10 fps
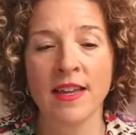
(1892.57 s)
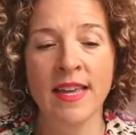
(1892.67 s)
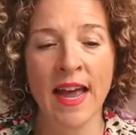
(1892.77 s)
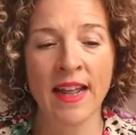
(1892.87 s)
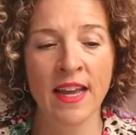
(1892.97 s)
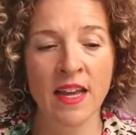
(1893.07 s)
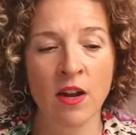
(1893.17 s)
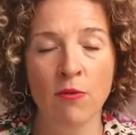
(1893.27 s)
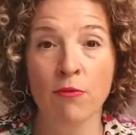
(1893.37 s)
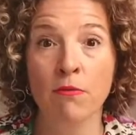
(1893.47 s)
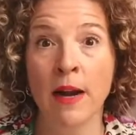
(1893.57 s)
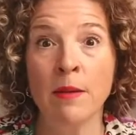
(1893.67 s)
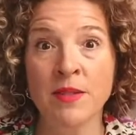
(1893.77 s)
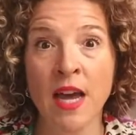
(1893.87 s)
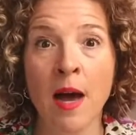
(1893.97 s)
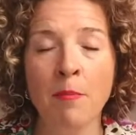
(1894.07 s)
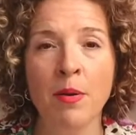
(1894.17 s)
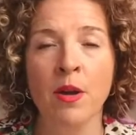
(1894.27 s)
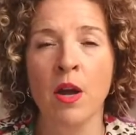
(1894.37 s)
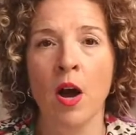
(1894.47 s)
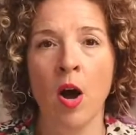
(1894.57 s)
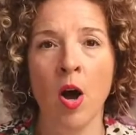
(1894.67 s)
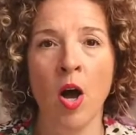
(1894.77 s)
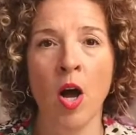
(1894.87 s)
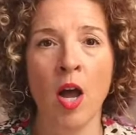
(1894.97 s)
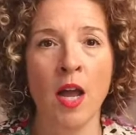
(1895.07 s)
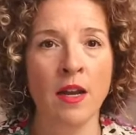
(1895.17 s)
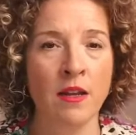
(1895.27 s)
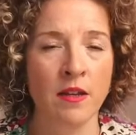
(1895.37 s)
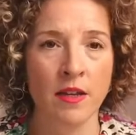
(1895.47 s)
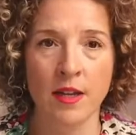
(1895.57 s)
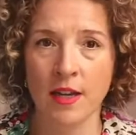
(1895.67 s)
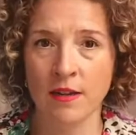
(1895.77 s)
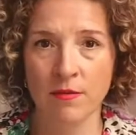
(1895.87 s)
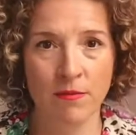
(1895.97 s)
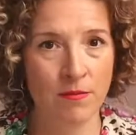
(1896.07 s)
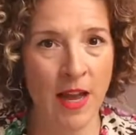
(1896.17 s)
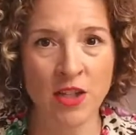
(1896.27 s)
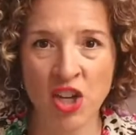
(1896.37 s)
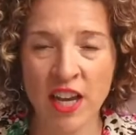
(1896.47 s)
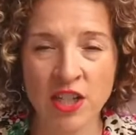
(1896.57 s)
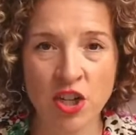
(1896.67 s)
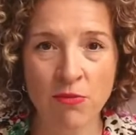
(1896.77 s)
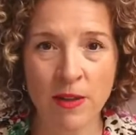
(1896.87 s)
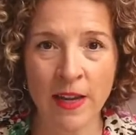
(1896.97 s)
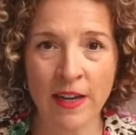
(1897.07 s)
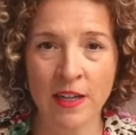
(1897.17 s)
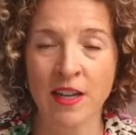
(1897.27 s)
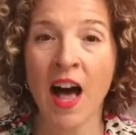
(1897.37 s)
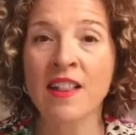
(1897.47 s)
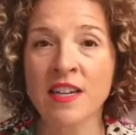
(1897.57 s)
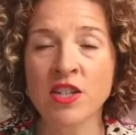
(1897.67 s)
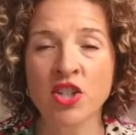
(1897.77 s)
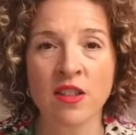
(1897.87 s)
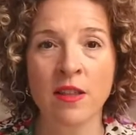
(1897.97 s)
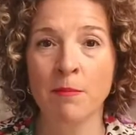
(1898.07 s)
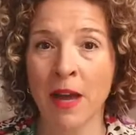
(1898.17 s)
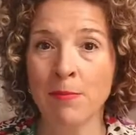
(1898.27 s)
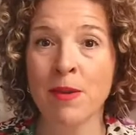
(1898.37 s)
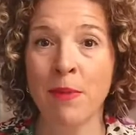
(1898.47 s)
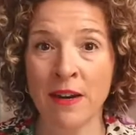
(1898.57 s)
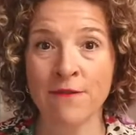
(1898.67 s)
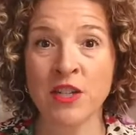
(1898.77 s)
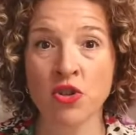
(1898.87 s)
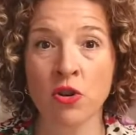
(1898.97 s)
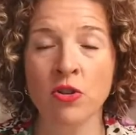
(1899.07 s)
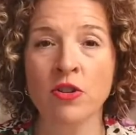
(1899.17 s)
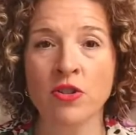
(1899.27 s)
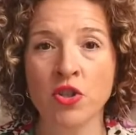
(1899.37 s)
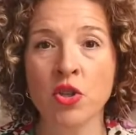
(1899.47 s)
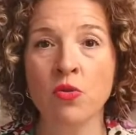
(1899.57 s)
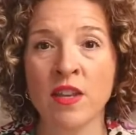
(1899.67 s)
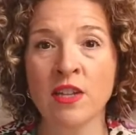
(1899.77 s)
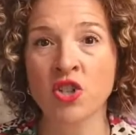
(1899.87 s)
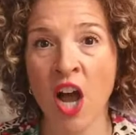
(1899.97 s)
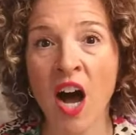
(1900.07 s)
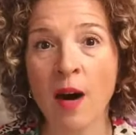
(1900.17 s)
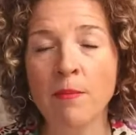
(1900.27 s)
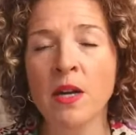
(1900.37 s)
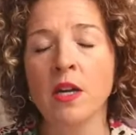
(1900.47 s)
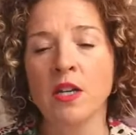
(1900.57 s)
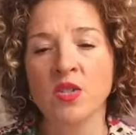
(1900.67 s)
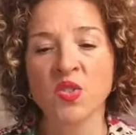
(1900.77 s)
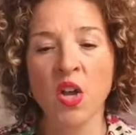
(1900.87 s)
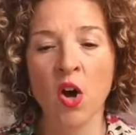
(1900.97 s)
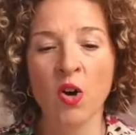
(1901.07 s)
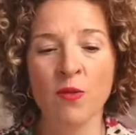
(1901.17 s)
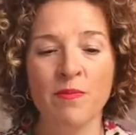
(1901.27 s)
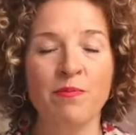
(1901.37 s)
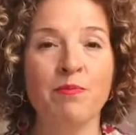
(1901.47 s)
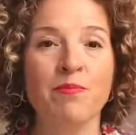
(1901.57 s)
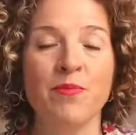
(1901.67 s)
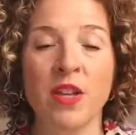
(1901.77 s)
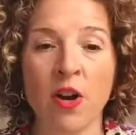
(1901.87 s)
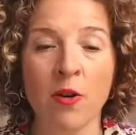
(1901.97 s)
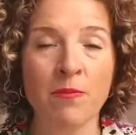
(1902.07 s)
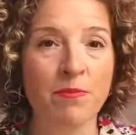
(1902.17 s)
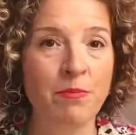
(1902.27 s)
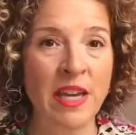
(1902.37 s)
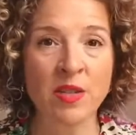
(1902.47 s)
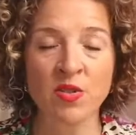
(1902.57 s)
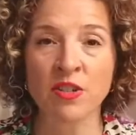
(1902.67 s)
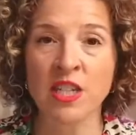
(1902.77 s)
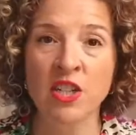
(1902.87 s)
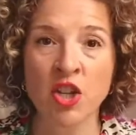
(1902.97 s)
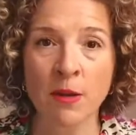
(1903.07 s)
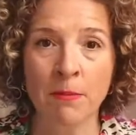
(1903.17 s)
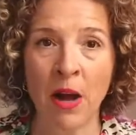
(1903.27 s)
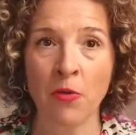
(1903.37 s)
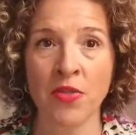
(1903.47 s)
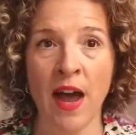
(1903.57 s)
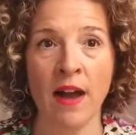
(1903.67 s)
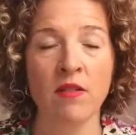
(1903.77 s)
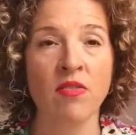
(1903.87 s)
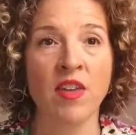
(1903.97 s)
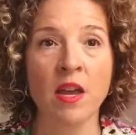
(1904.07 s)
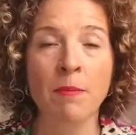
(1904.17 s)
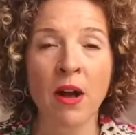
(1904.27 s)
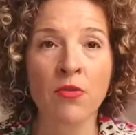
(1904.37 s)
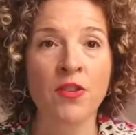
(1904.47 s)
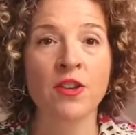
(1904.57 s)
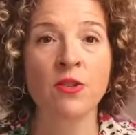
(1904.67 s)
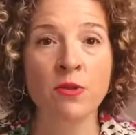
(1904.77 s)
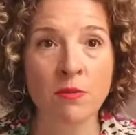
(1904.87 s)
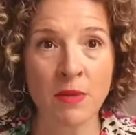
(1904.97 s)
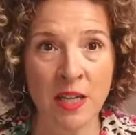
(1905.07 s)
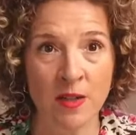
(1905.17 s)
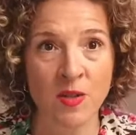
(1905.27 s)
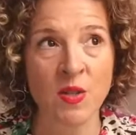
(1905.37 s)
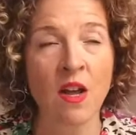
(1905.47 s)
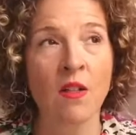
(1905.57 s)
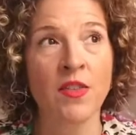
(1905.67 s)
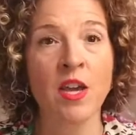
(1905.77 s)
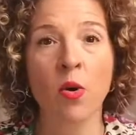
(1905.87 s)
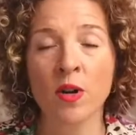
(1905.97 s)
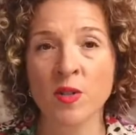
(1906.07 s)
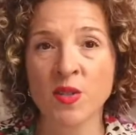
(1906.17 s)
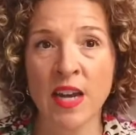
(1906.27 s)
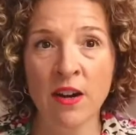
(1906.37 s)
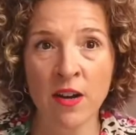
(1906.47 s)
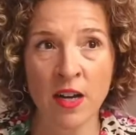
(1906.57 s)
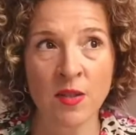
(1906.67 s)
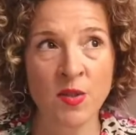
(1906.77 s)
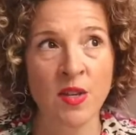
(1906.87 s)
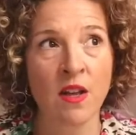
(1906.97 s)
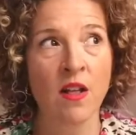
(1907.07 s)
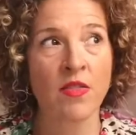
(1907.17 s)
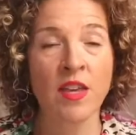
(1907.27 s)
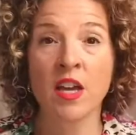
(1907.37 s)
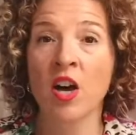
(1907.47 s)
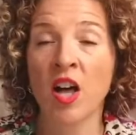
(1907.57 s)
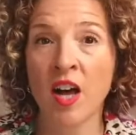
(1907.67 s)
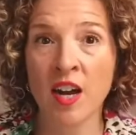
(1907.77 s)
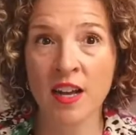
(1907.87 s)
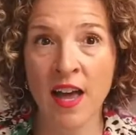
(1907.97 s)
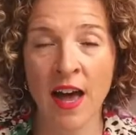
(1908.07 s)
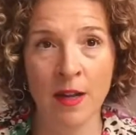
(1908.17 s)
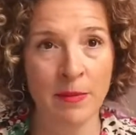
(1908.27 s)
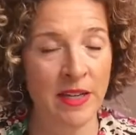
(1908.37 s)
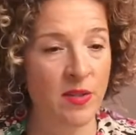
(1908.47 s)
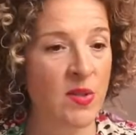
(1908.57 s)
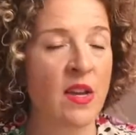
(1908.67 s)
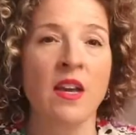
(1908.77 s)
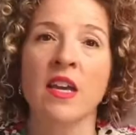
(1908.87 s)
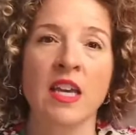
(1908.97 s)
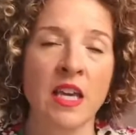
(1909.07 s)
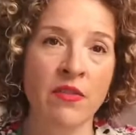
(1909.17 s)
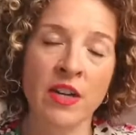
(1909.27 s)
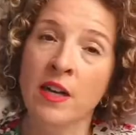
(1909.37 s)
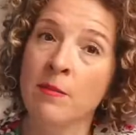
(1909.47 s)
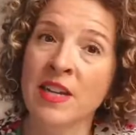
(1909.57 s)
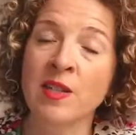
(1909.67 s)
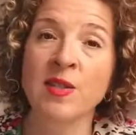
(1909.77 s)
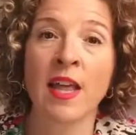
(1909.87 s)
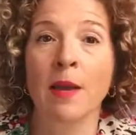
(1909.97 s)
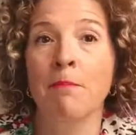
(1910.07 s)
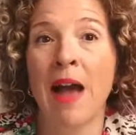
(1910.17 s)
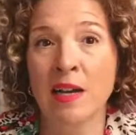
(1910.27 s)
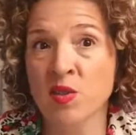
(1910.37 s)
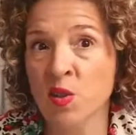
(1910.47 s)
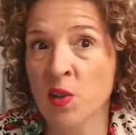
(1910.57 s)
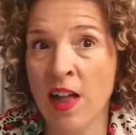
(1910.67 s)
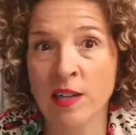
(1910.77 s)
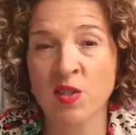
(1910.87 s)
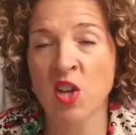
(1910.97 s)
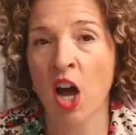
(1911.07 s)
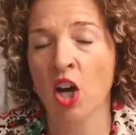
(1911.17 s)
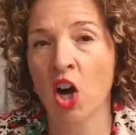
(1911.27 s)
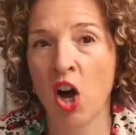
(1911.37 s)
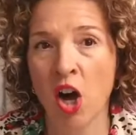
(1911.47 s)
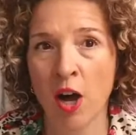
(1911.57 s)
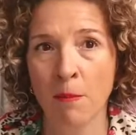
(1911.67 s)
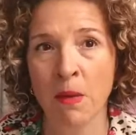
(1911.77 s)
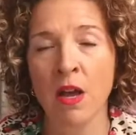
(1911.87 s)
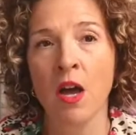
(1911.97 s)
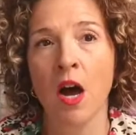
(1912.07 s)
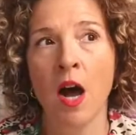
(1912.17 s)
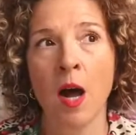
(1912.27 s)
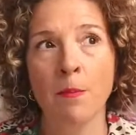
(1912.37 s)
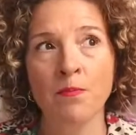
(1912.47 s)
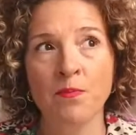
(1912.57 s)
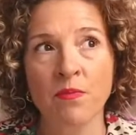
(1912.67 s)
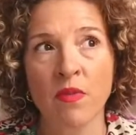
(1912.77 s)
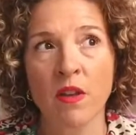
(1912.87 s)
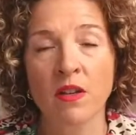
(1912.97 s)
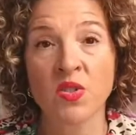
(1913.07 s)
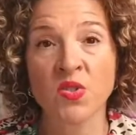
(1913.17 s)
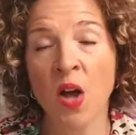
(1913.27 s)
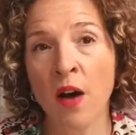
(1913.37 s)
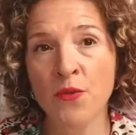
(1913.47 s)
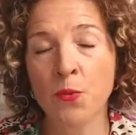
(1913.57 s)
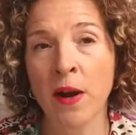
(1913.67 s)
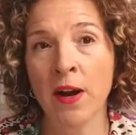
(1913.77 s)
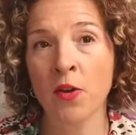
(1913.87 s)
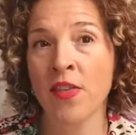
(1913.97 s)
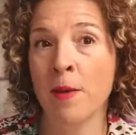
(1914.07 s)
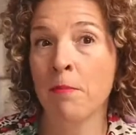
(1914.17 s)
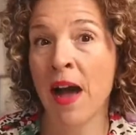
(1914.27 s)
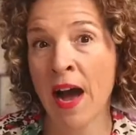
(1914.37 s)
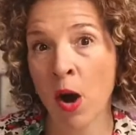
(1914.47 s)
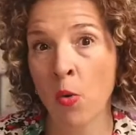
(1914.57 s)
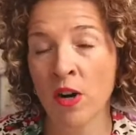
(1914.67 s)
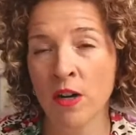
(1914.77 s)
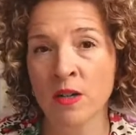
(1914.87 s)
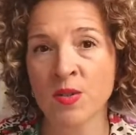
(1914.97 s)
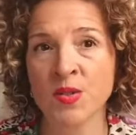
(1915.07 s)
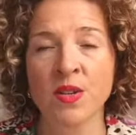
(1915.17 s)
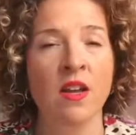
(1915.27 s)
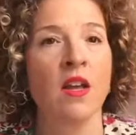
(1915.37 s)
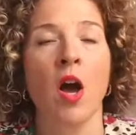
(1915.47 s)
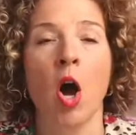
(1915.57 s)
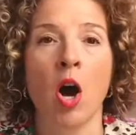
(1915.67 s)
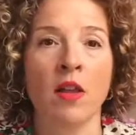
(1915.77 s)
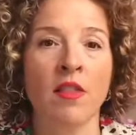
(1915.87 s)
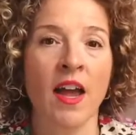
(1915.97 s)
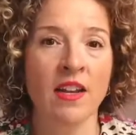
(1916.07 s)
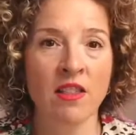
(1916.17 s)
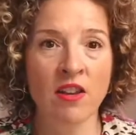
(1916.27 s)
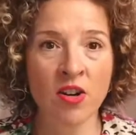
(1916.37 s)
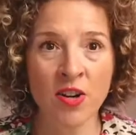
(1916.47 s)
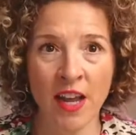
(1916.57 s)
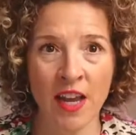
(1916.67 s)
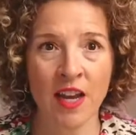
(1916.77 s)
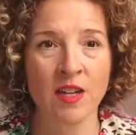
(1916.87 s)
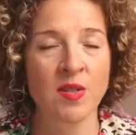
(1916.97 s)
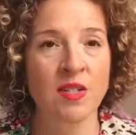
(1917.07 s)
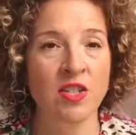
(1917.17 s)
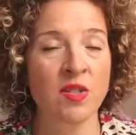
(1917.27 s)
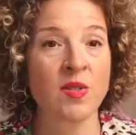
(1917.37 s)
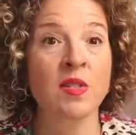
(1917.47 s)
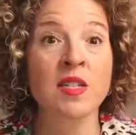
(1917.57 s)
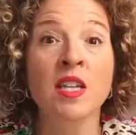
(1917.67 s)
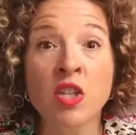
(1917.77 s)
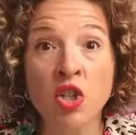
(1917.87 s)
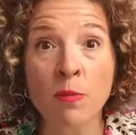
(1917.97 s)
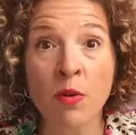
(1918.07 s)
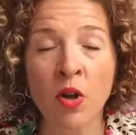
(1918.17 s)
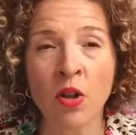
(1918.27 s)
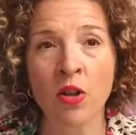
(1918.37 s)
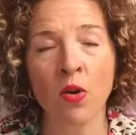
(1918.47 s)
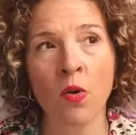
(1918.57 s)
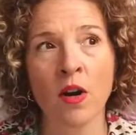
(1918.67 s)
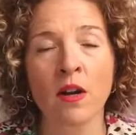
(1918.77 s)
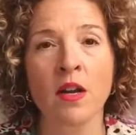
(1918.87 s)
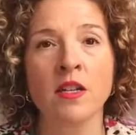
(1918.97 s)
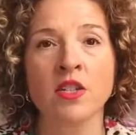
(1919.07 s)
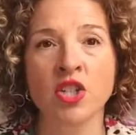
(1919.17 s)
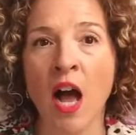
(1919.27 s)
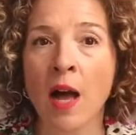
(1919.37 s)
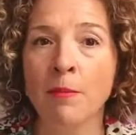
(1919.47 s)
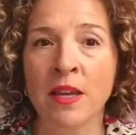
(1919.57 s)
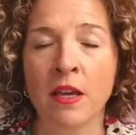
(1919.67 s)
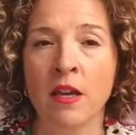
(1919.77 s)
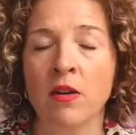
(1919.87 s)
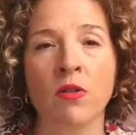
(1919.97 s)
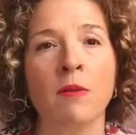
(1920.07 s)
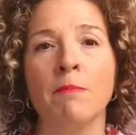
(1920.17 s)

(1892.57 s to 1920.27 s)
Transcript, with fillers: getting ramped up on education related knowledge that might be beneficial to the job. So, you know, be strategic about that. Think about the Udemy's, the Coursera's, the Khan Academies, even companies like masterclass.com, um, software that powers online learning, such as Teachable or Kajabi or